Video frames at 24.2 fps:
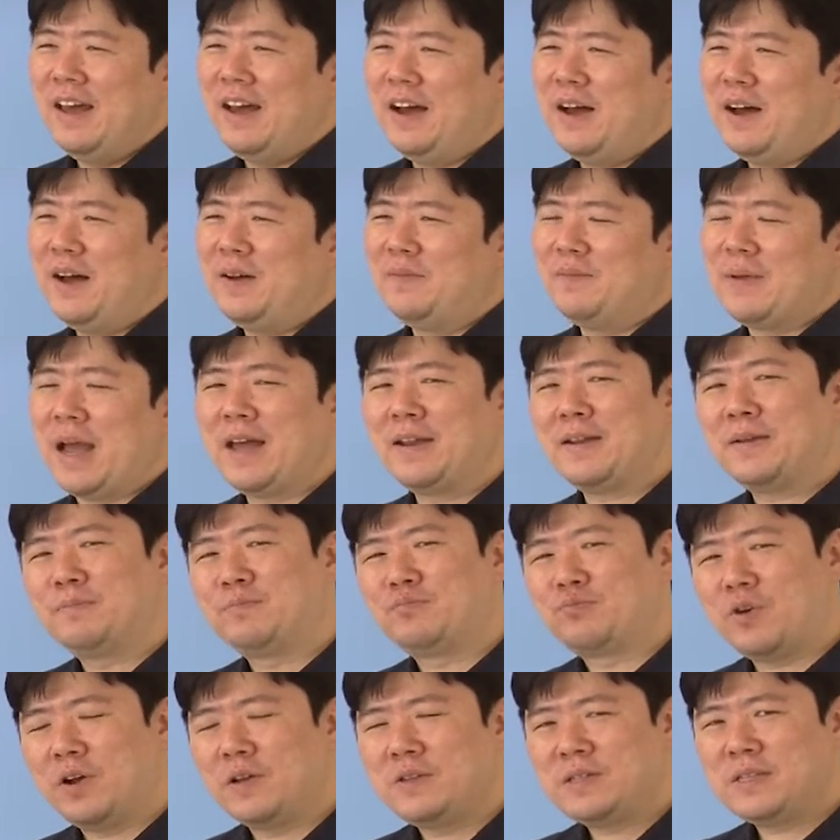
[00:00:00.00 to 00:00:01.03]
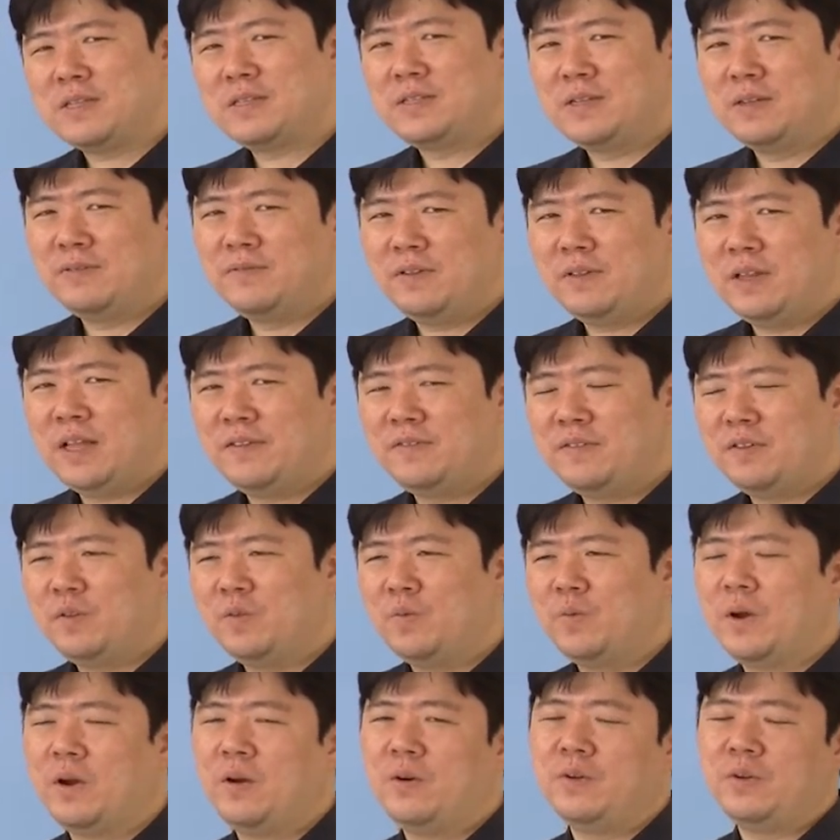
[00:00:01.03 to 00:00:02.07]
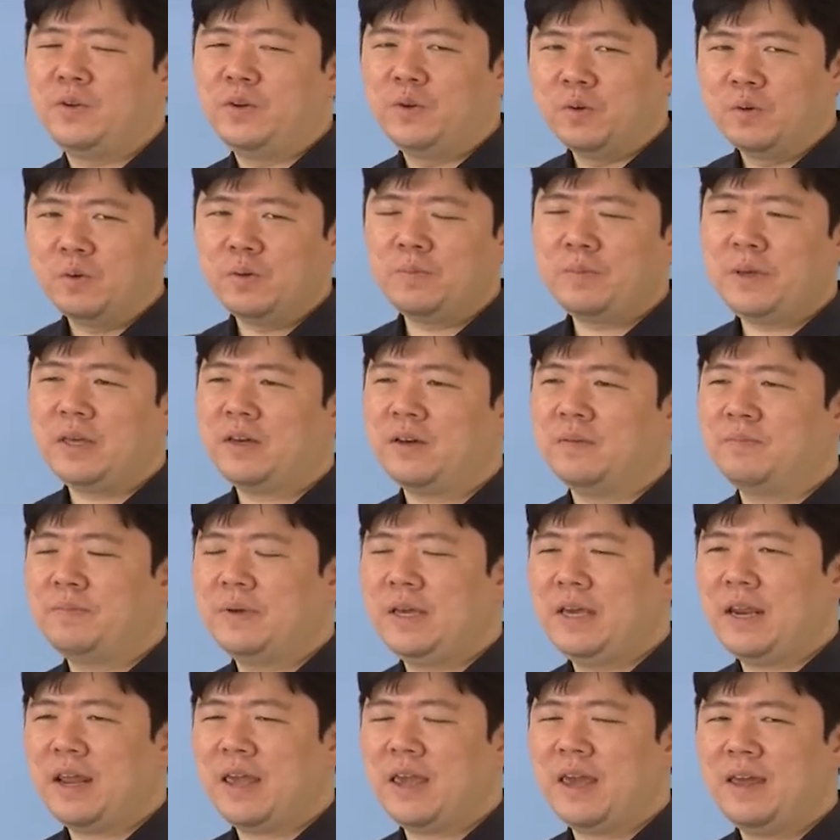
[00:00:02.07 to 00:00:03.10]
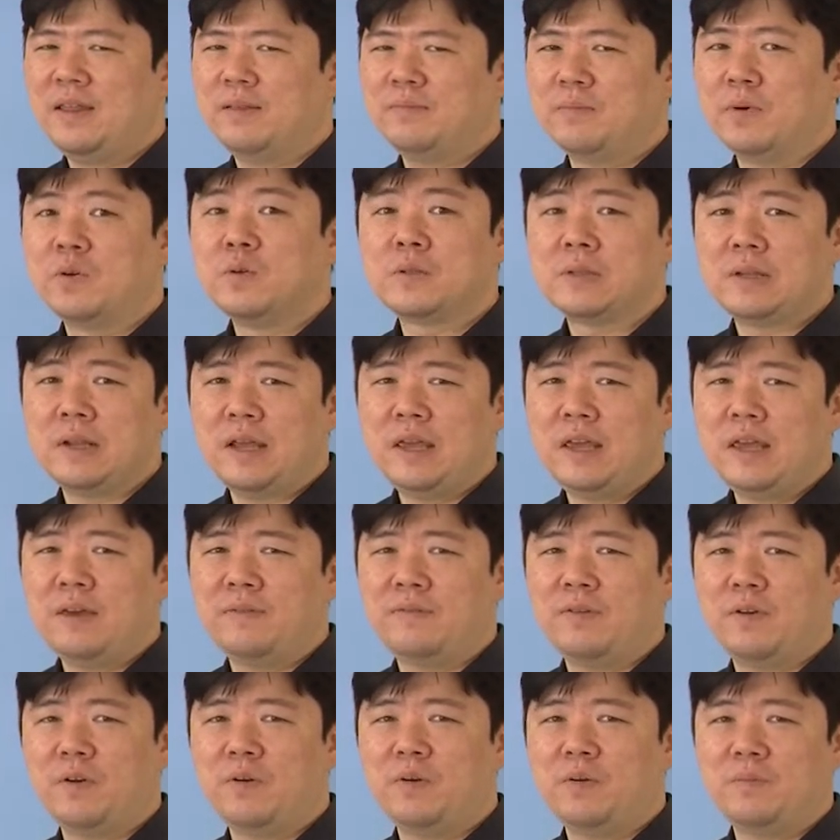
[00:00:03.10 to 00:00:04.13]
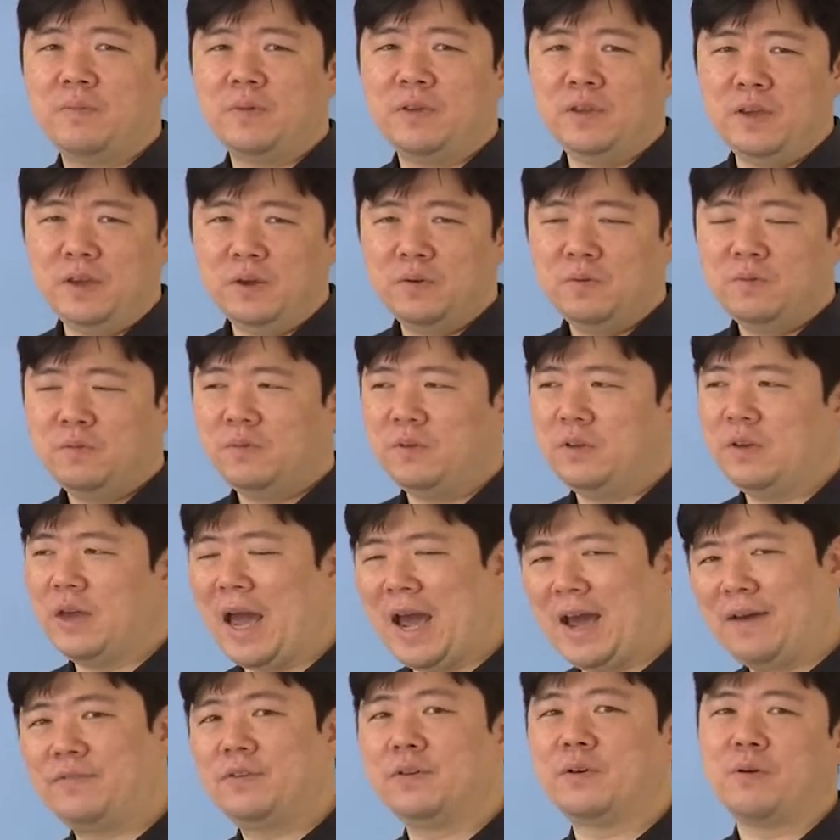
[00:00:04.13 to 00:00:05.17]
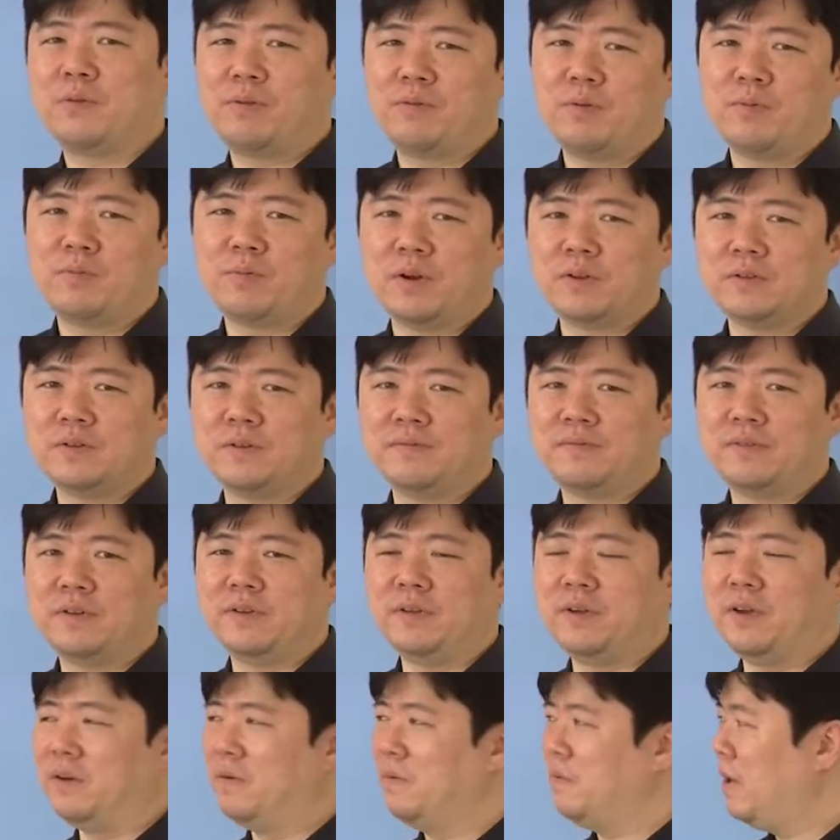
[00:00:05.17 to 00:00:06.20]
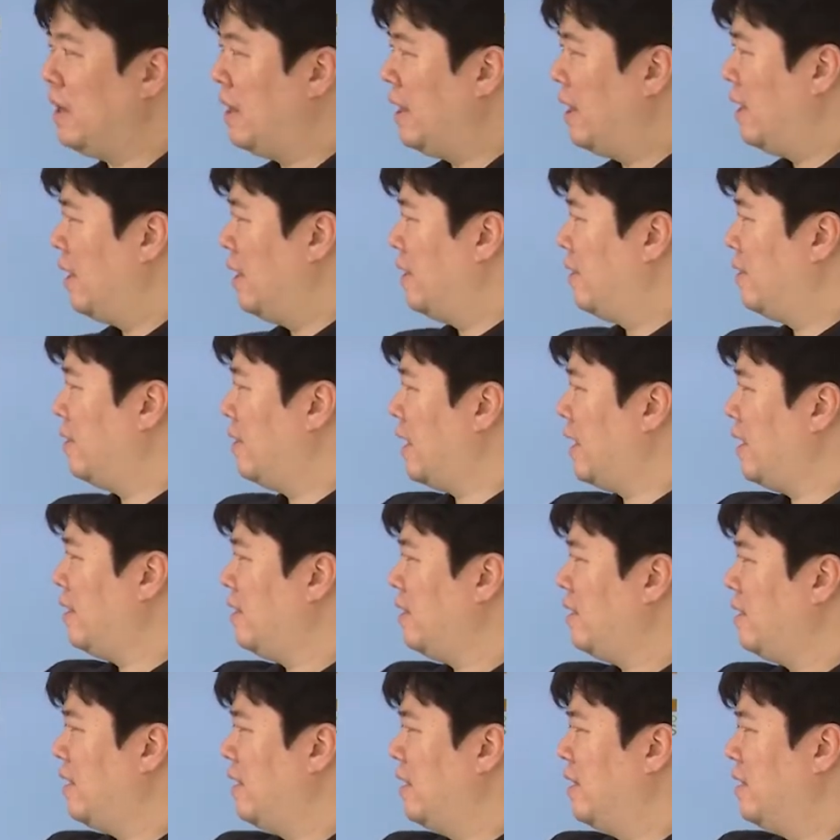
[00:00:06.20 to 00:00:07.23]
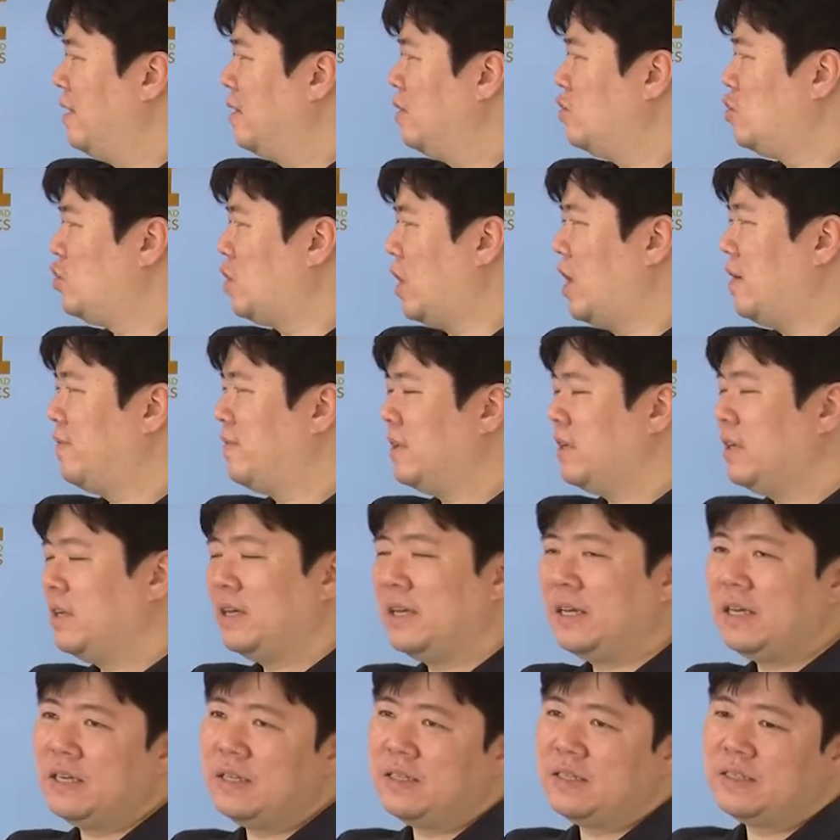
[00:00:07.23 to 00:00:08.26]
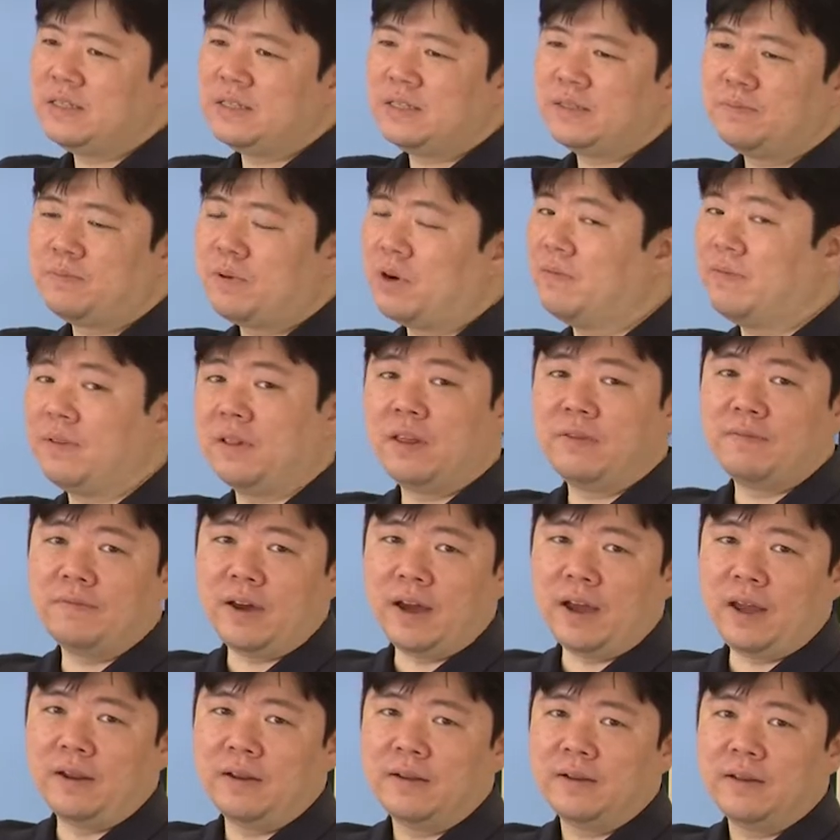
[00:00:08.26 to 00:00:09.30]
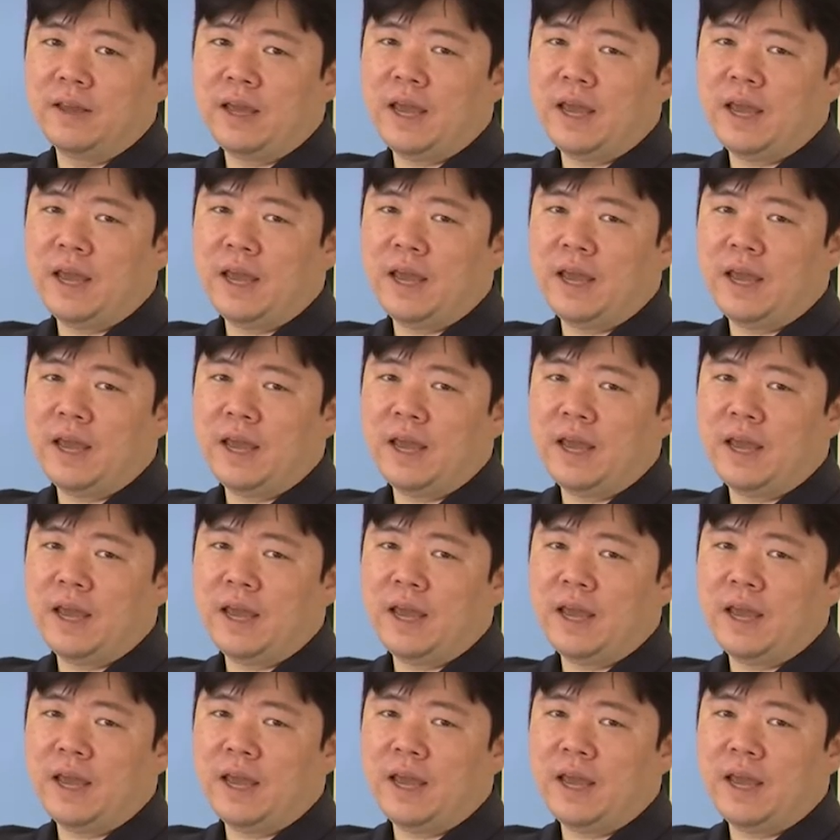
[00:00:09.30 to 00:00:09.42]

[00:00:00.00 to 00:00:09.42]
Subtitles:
At a bronze and silver level, where you'll be competing in mostly if you're new, you have to go through bronze if you're new, then Java is perfectly fine.